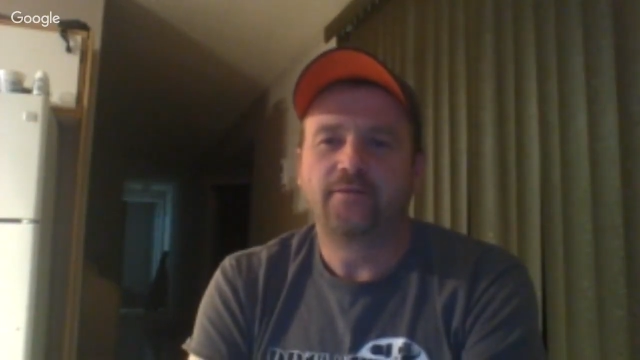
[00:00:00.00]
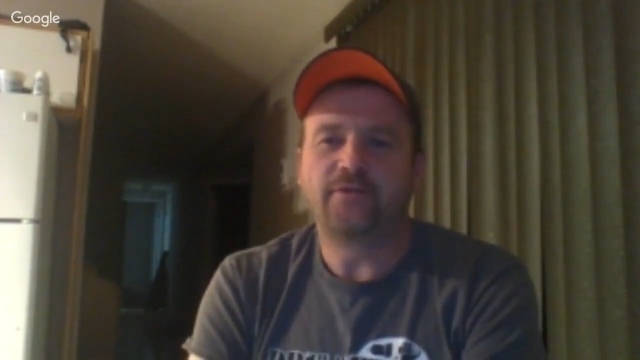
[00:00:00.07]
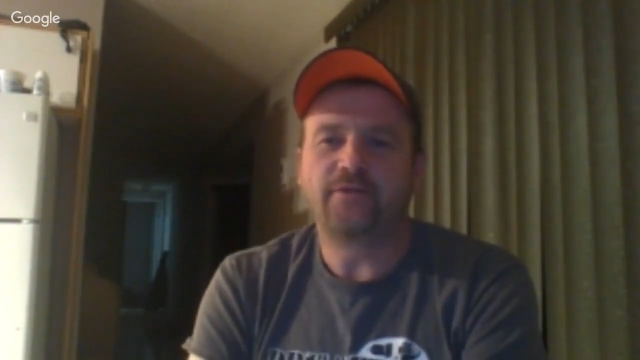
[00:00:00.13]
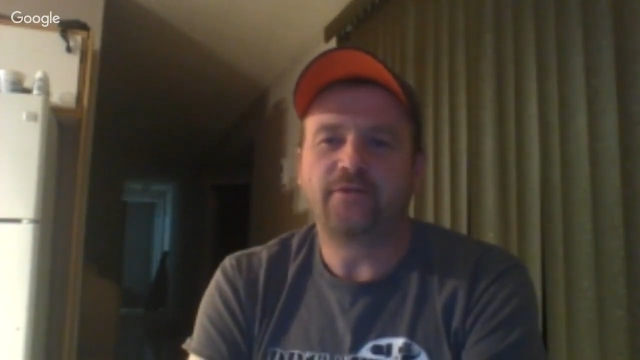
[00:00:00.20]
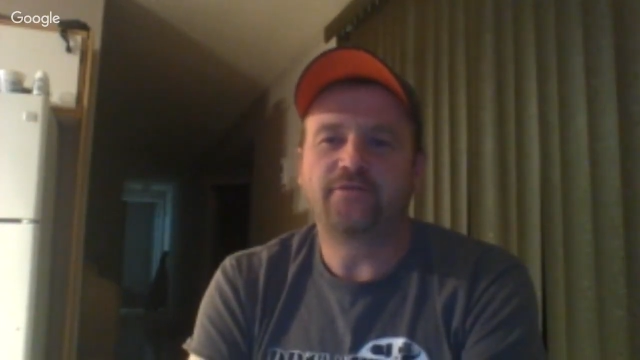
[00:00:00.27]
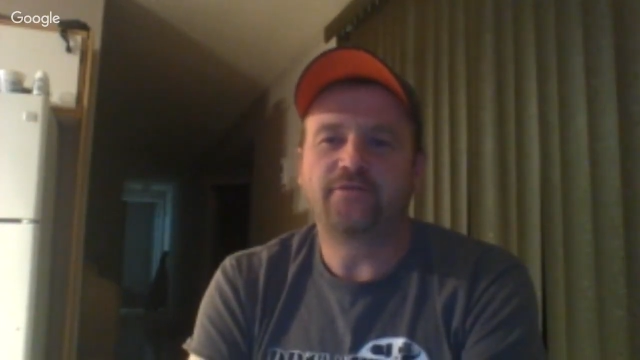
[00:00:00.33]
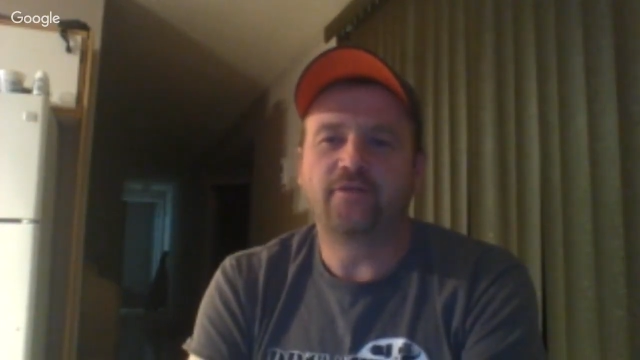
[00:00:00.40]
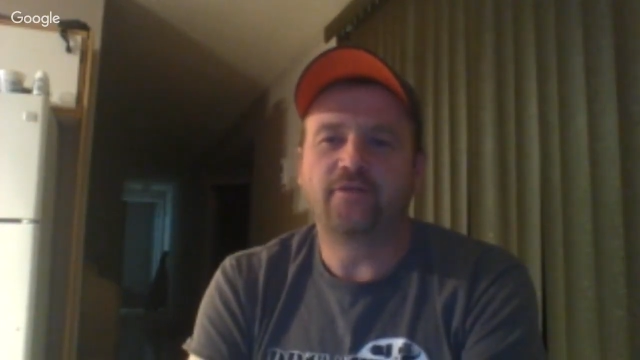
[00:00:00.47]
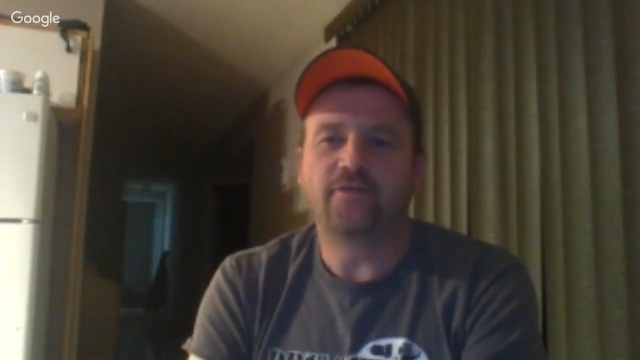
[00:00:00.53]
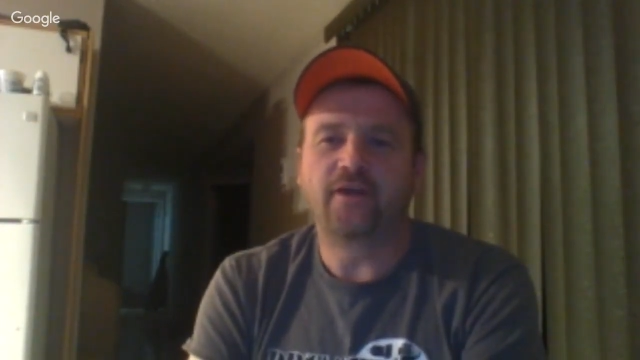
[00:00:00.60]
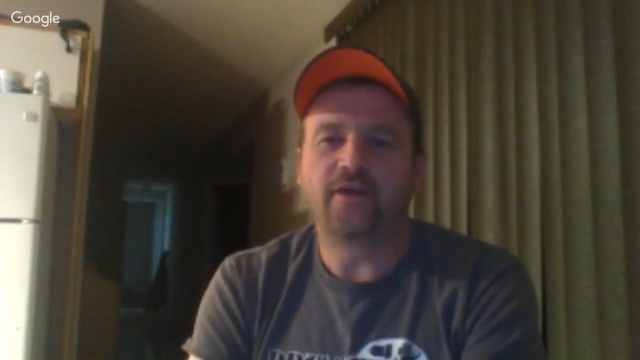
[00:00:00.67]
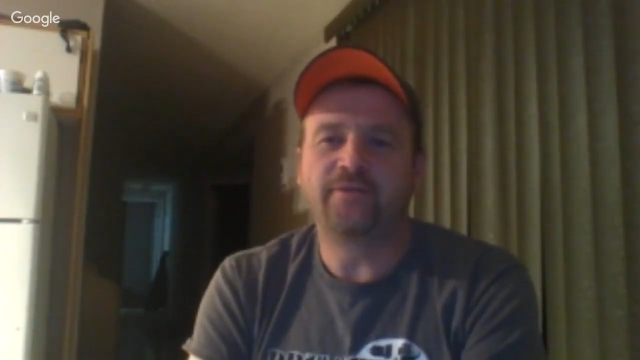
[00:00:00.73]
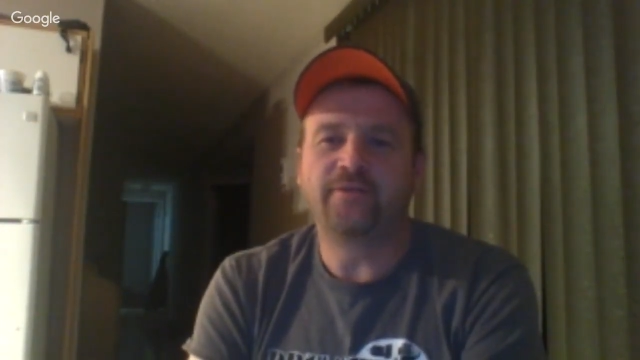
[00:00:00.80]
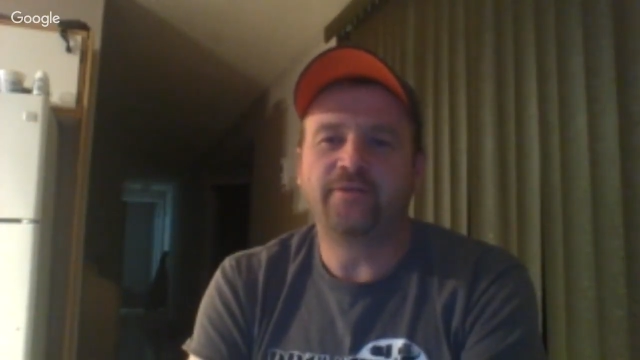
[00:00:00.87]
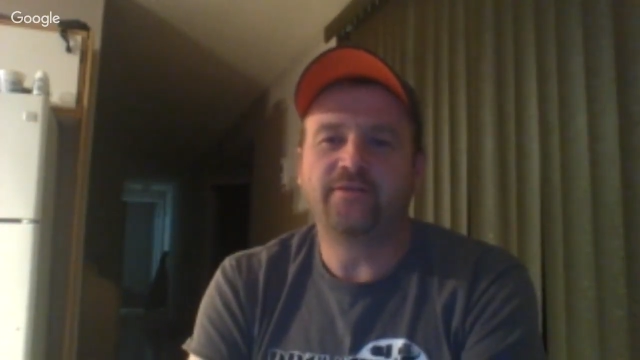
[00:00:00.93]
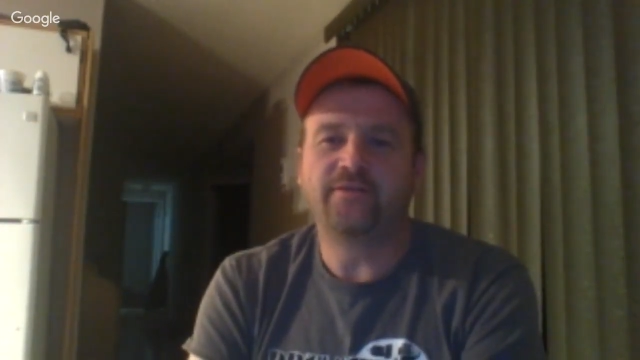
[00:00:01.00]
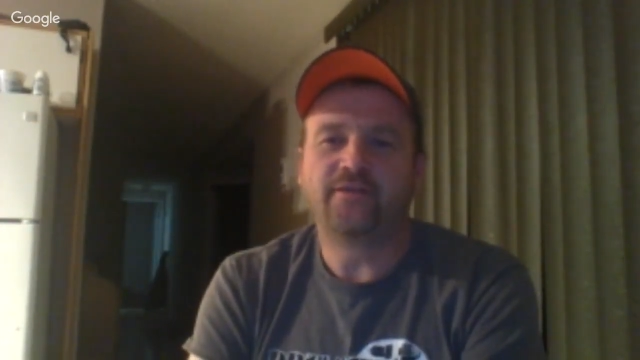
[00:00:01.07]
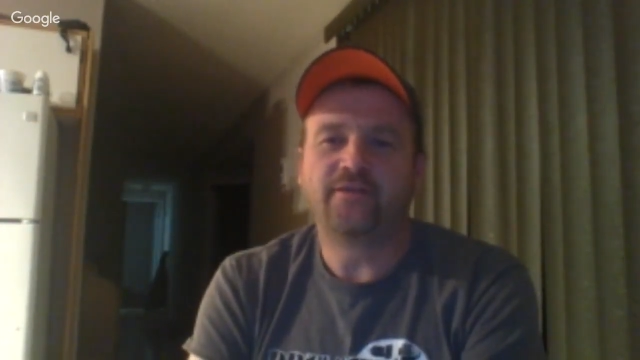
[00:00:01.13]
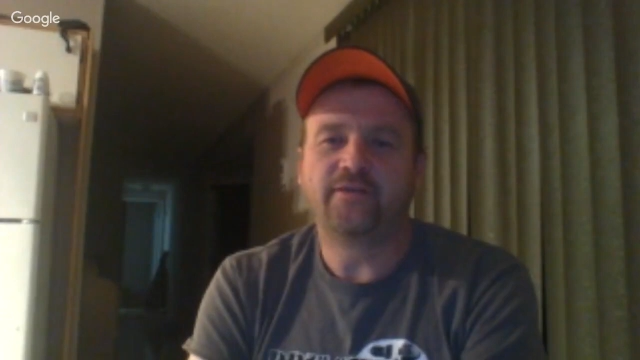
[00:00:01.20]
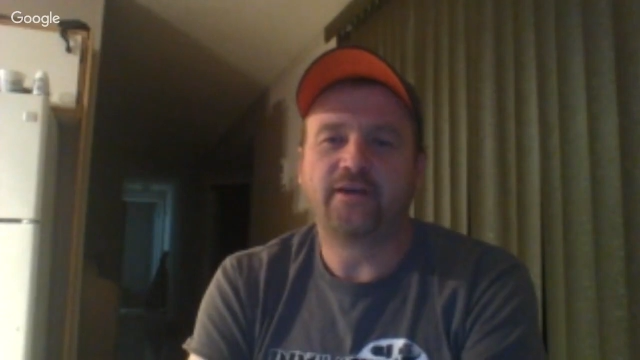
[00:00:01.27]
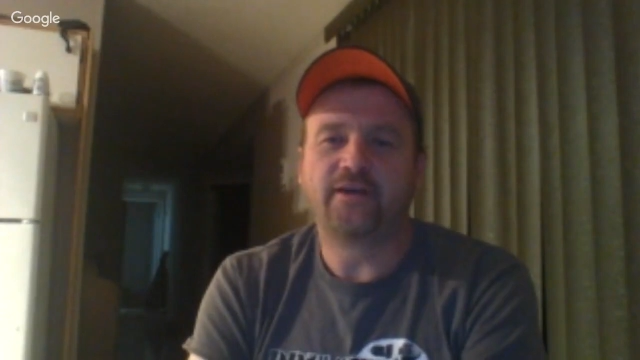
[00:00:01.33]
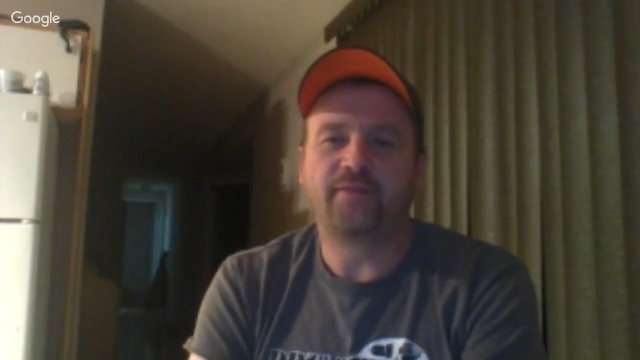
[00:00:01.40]
Power stroke with Cummins?
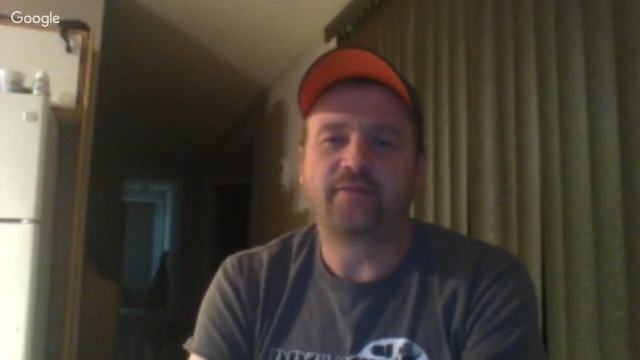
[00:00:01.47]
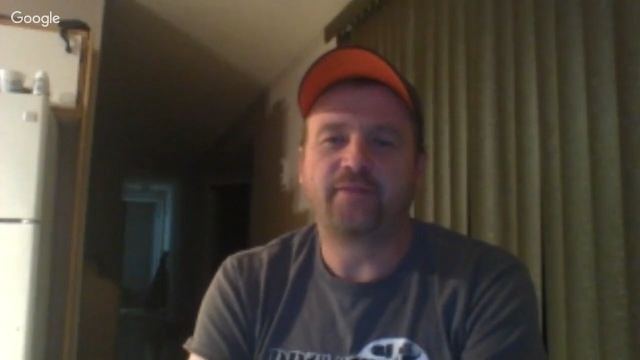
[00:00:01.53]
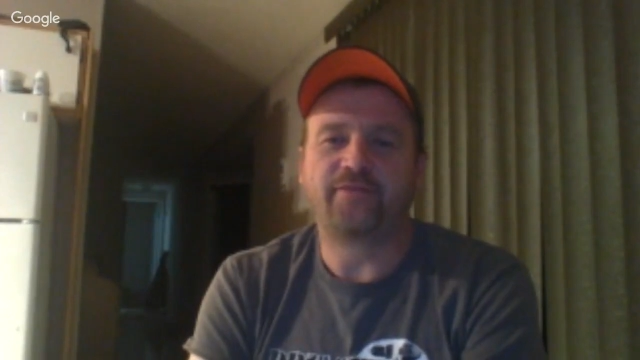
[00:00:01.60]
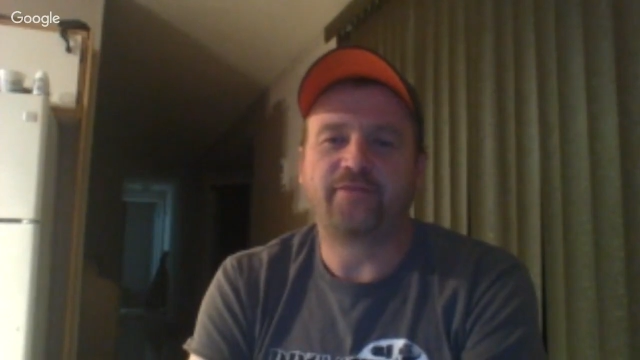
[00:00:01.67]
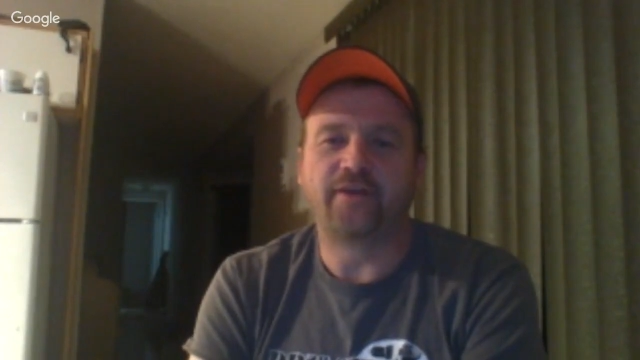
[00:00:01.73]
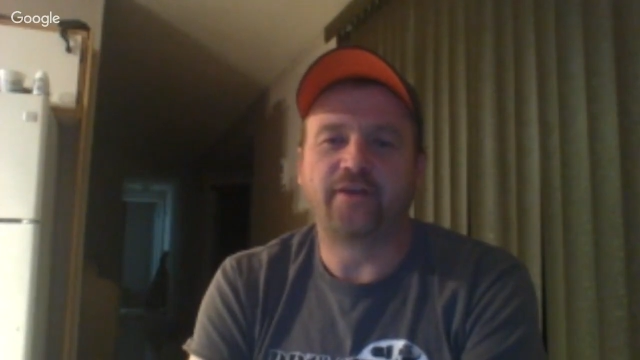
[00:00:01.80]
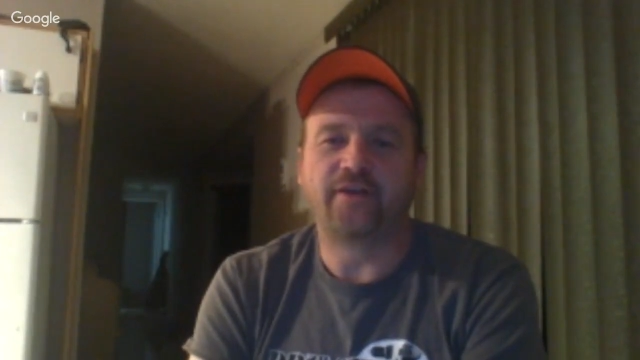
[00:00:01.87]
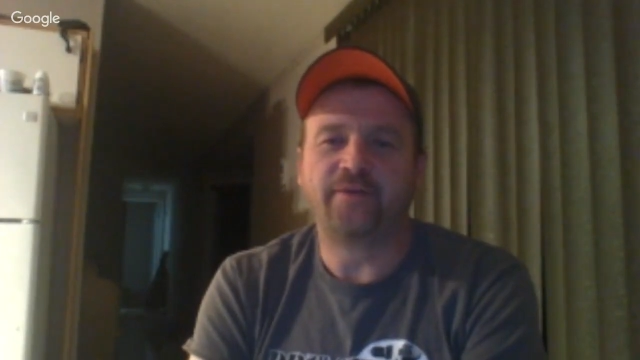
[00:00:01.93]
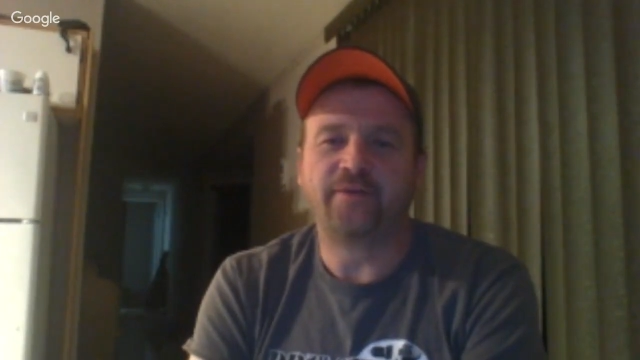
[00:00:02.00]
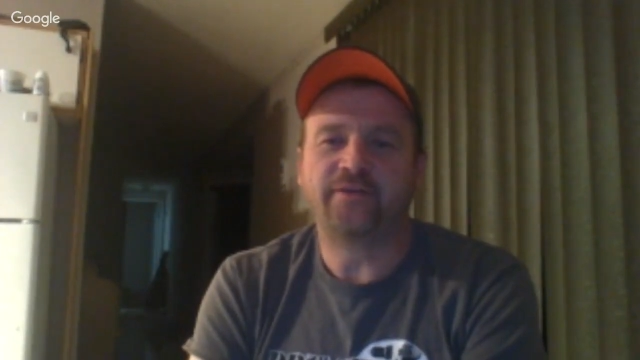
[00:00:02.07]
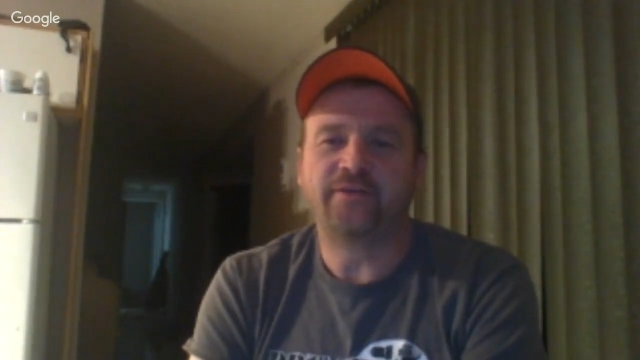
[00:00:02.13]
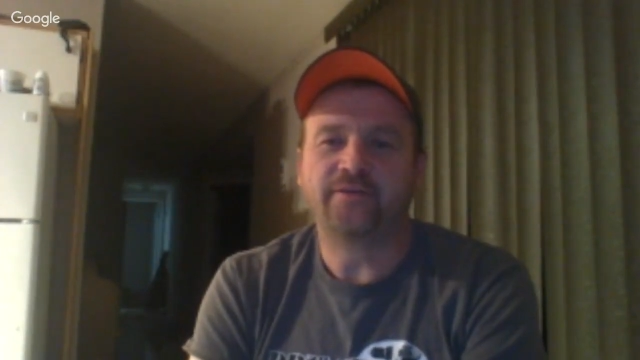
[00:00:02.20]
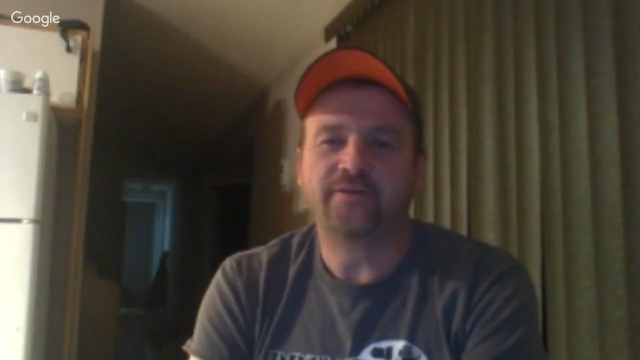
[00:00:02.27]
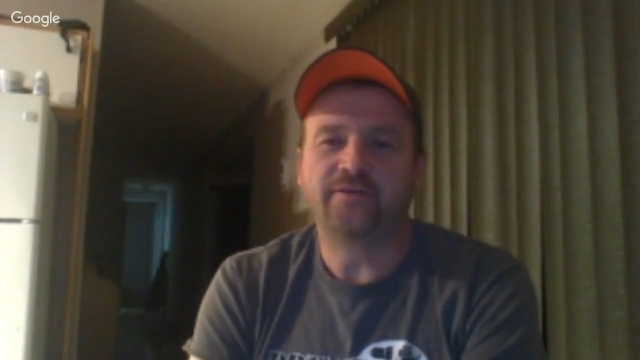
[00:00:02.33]
I prefer Cummins.